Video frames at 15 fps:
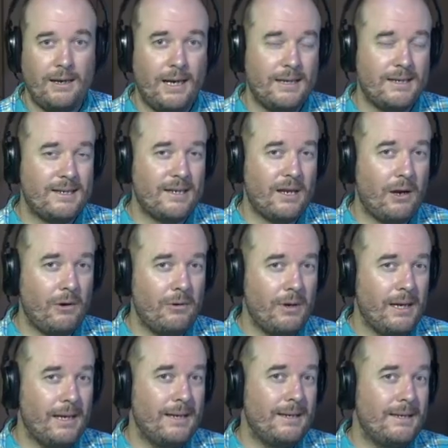And so
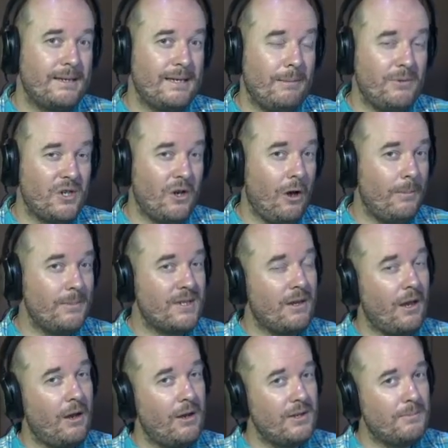sometimes
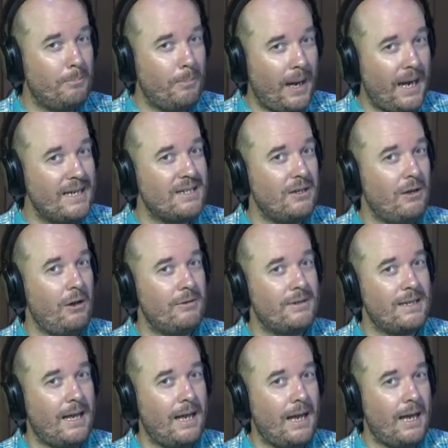those bass
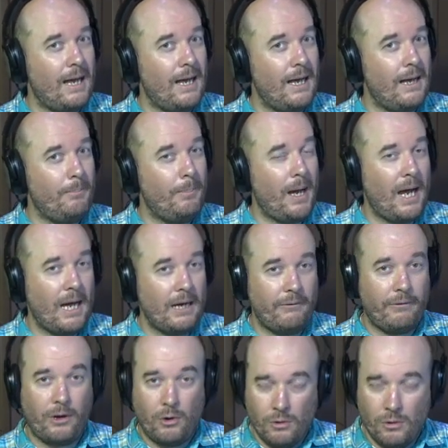notes are part of
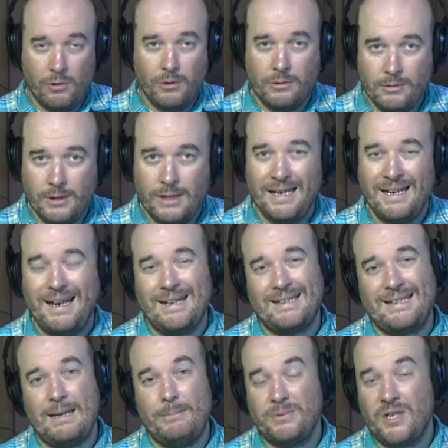the chord, and
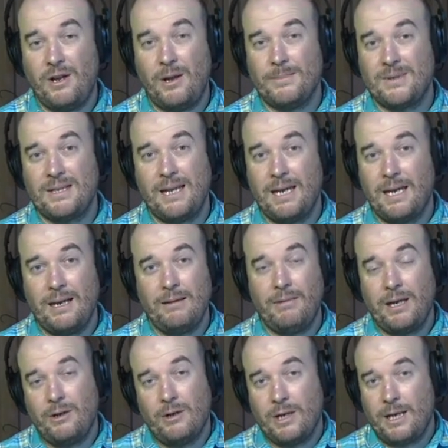sometimes they're
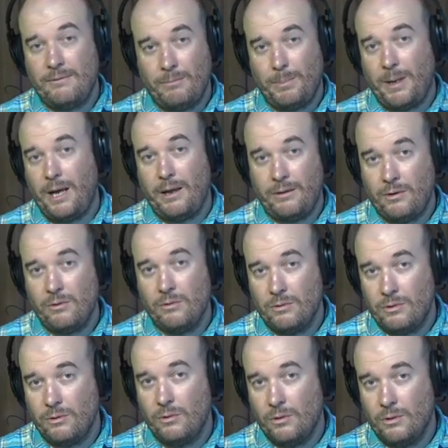not even part of the chord
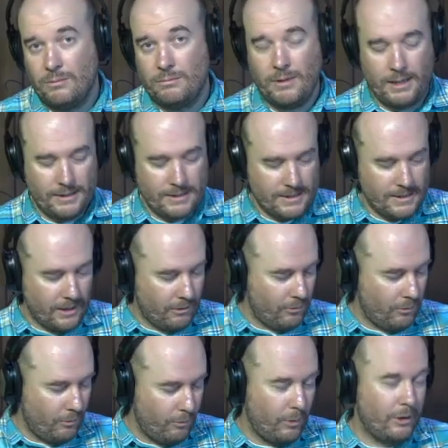at all. And so,
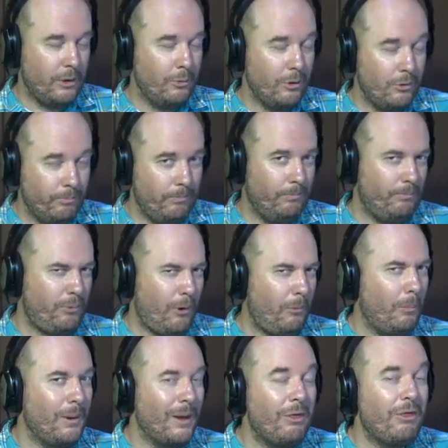or what you would
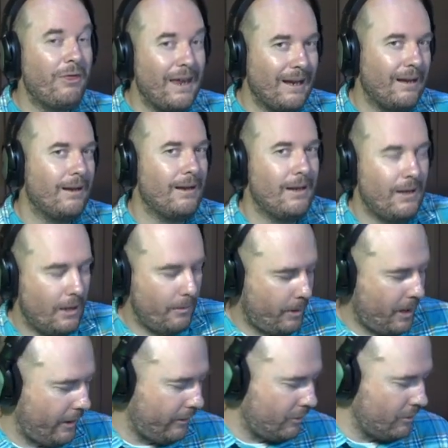probably think are
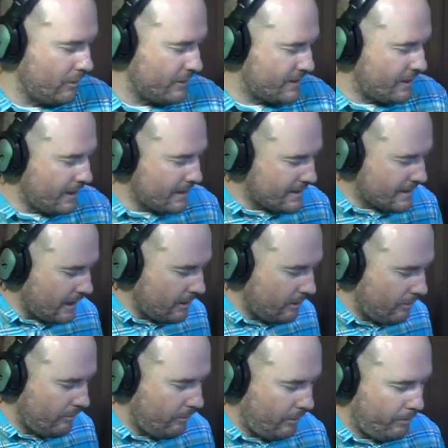part of the chord. So let's say
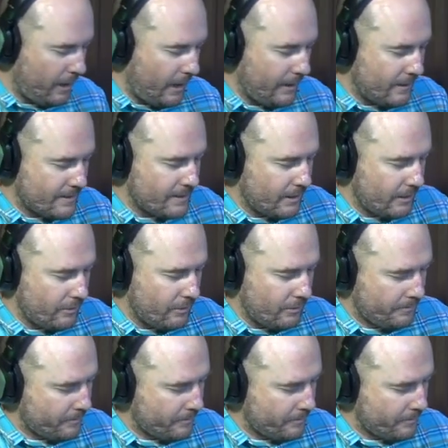we're playing a C chord.